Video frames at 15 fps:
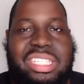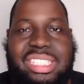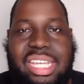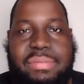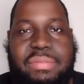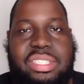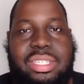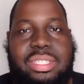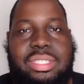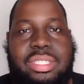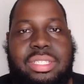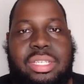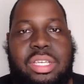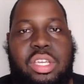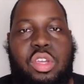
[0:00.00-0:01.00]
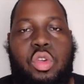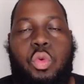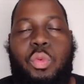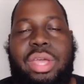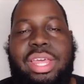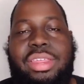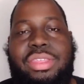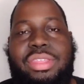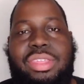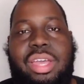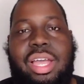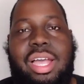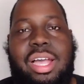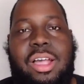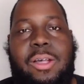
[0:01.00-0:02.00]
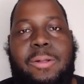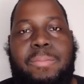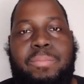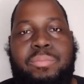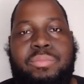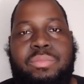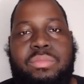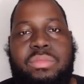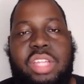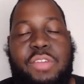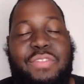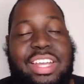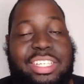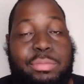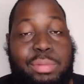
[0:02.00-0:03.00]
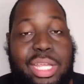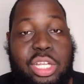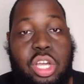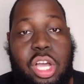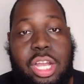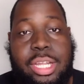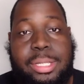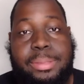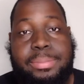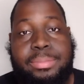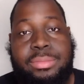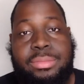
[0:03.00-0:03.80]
these deficits with um, effective play calling,